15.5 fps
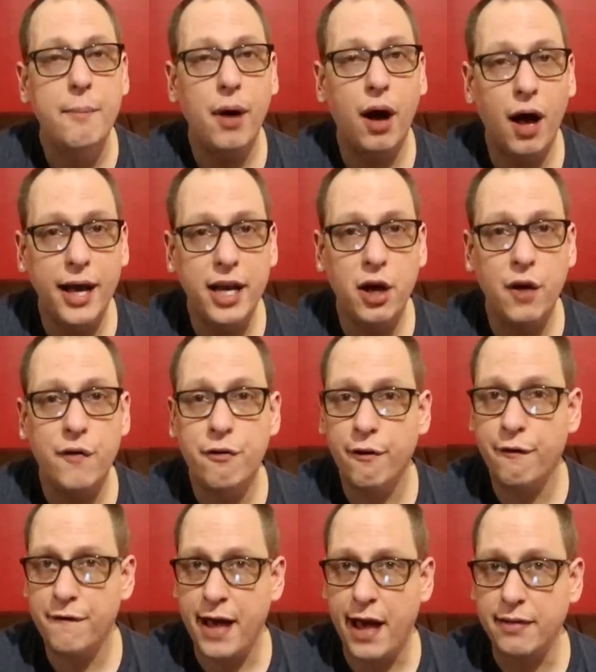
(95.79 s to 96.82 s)
But I know for
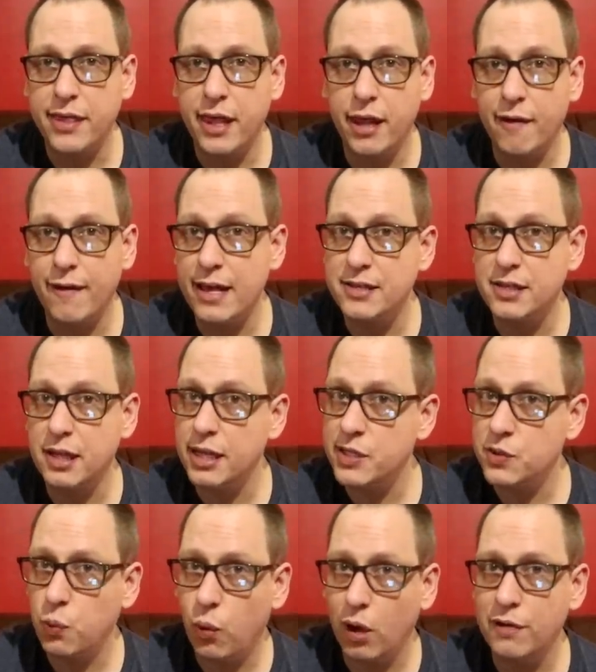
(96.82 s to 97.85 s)
a fact that there is at
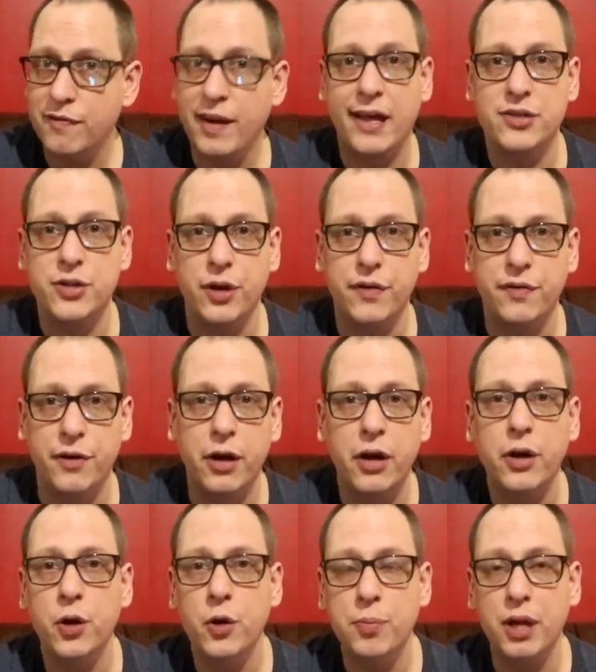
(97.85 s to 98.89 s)
least one flat
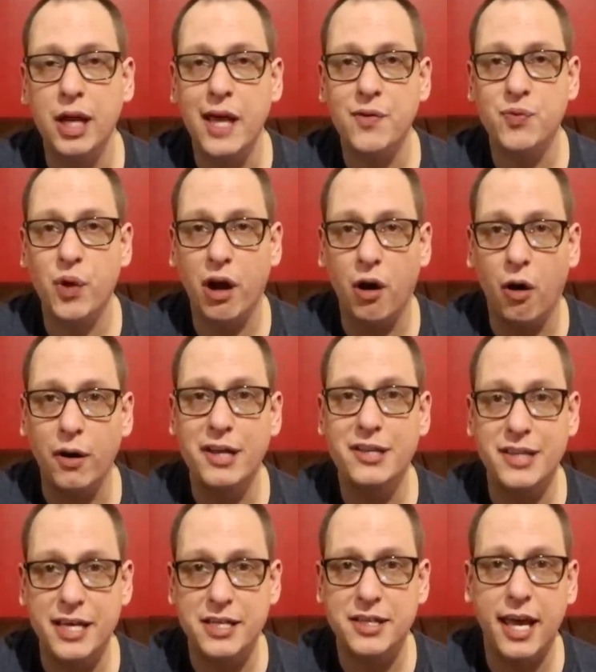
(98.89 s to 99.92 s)
earther who believes we're on a
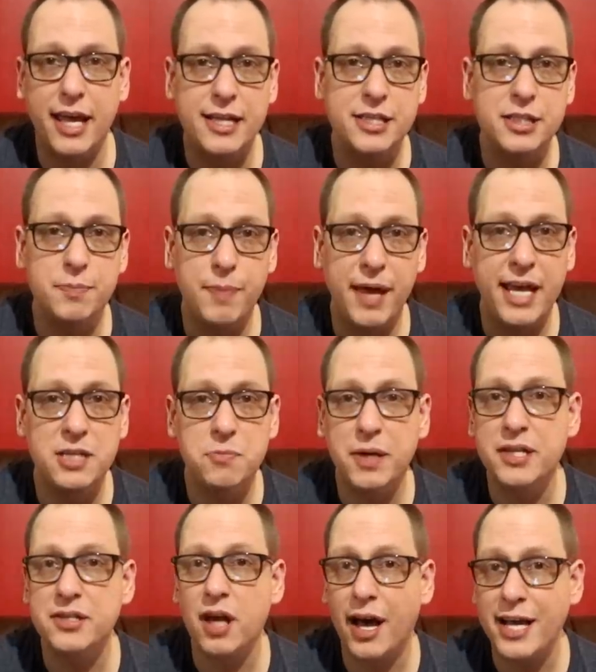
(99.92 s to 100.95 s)
disc in space
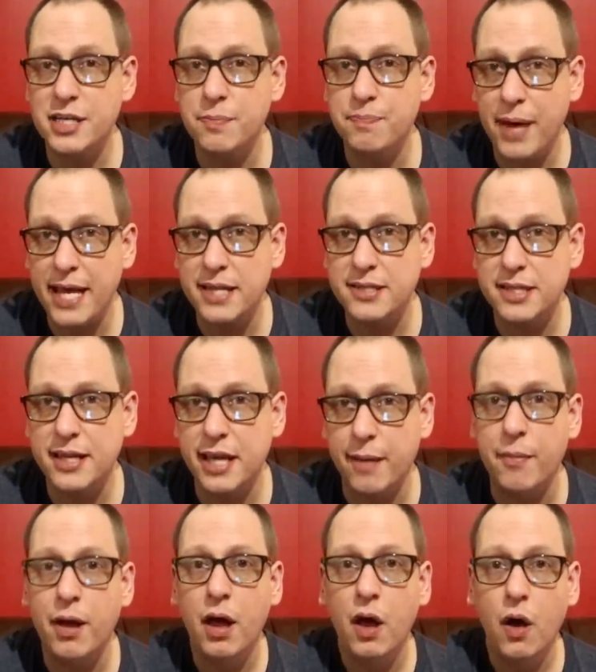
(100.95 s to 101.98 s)
because I debated
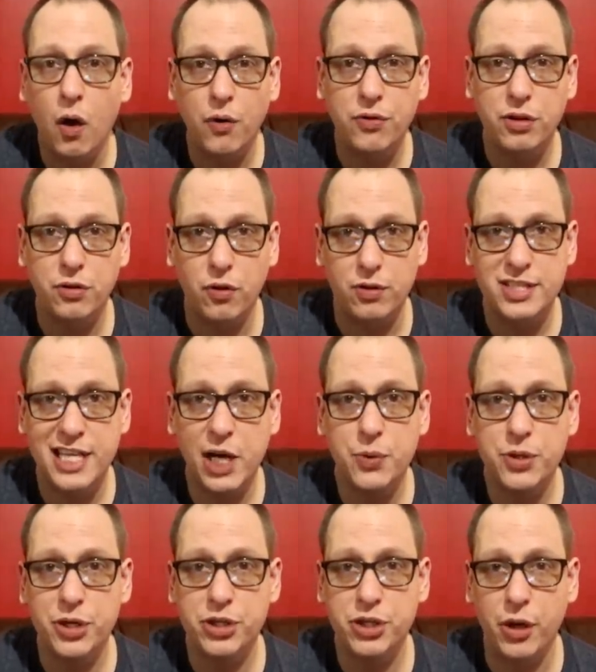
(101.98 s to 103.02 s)
him on the Non
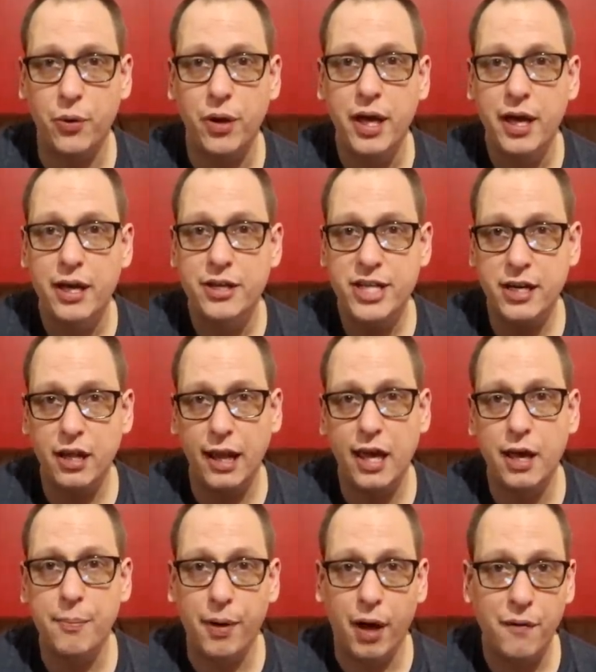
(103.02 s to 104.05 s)
Sequitur show. Check the
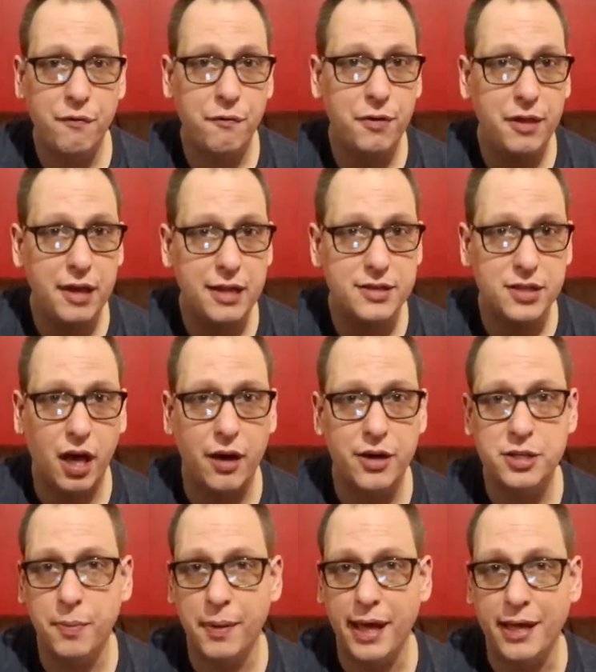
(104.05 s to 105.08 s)
link above for the
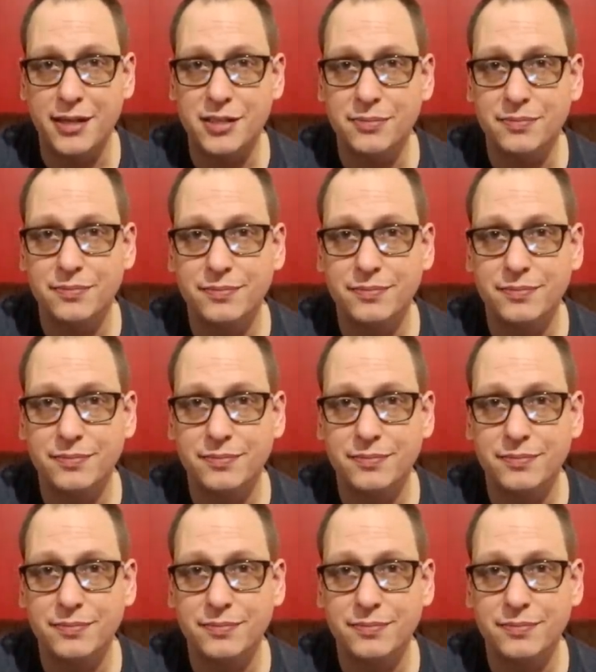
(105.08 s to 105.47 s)
entire debate.